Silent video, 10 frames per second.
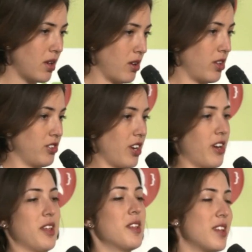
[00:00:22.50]

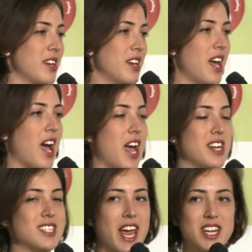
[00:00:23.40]
I
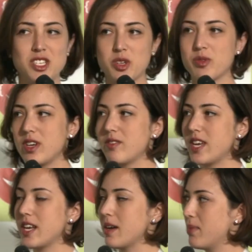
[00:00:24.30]
decided to
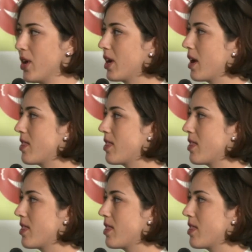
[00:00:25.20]
reread a book